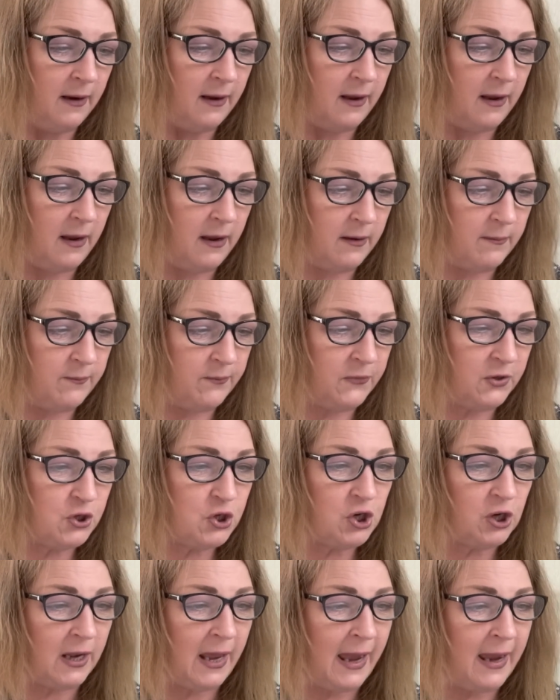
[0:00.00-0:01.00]

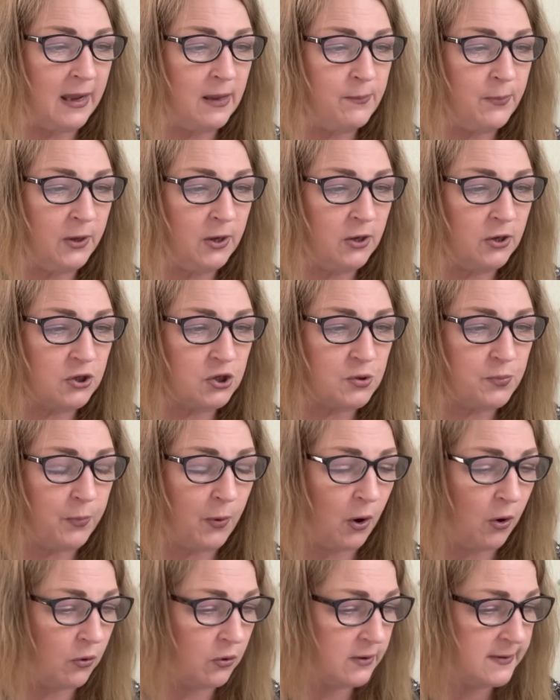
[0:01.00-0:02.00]
July
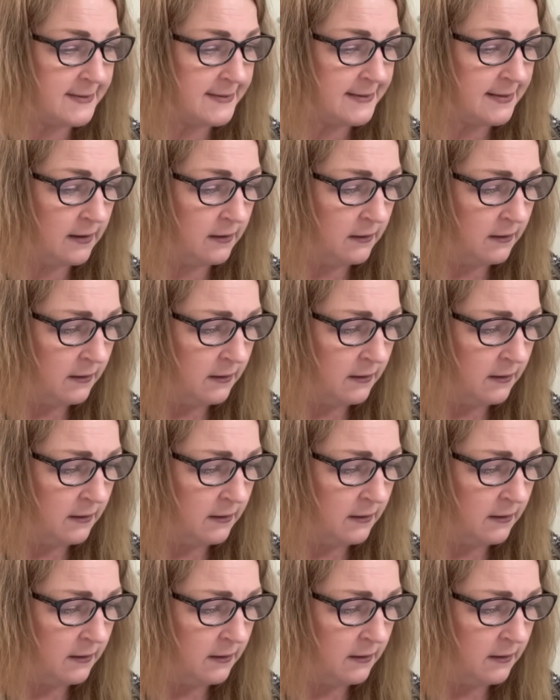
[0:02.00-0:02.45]
Birchbox.